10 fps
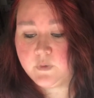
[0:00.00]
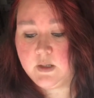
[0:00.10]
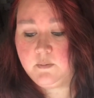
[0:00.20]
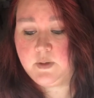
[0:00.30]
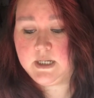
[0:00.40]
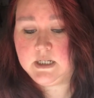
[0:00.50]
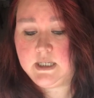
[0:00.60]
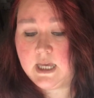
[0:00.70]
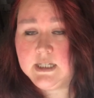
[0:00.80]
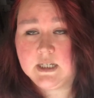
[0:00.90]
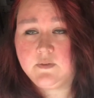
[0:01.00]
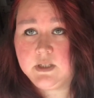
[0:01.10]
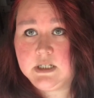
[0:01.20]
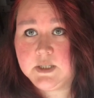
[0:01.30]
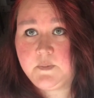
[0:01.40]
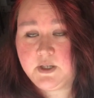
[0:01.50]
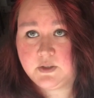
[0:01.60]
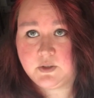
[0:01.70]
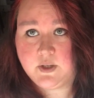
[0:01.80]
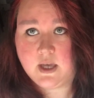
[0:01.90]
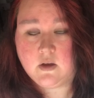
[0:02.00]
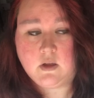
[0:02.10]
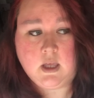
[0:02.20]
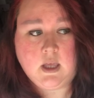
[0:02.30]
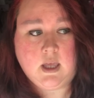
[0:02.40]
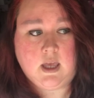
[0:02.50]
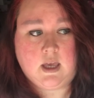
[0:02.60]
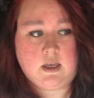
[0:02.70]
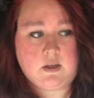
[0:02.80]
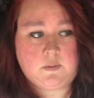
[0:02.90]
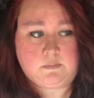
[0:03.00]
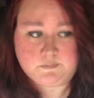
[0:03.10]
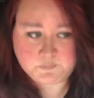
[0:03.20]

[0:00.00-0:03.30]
But yeah, definitely just be on the lookout. I'm